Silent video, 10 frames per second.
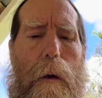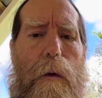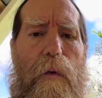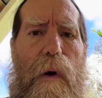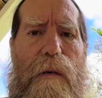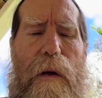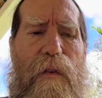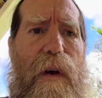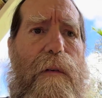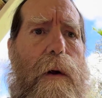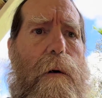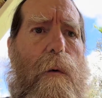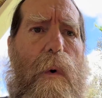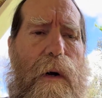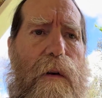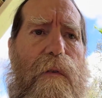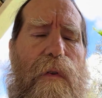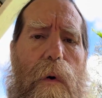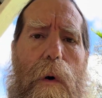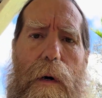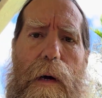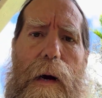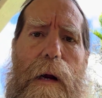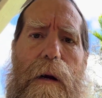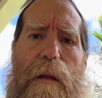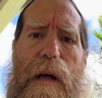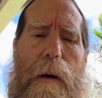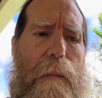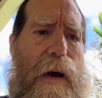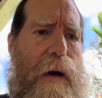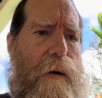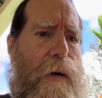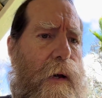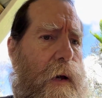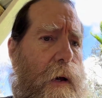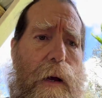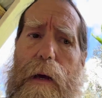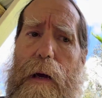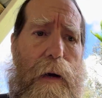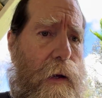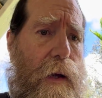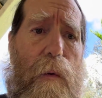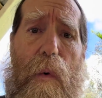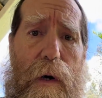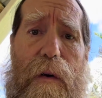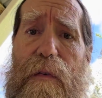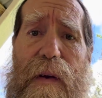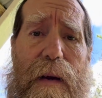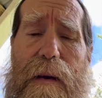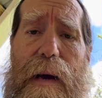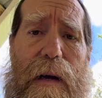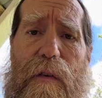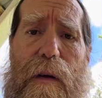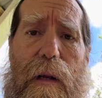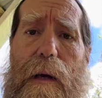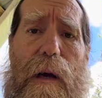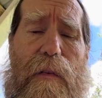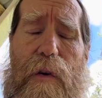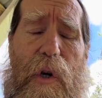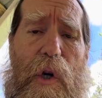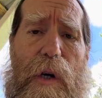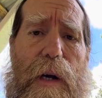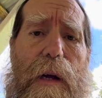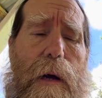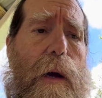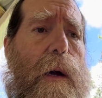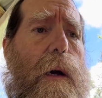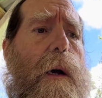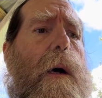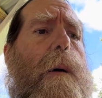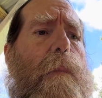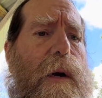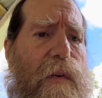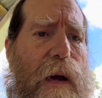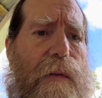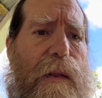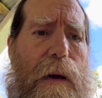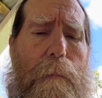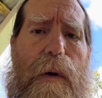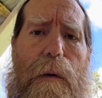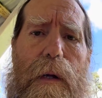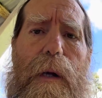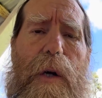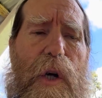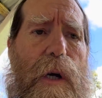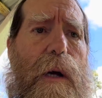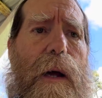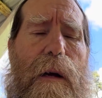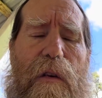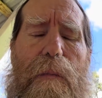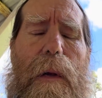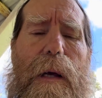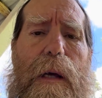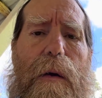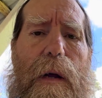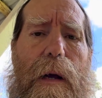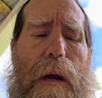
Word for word: So I've got 700 watts of solar tied into that battery. Uh, it works fantastically, as it should but it's having that built-in shunt and display unit,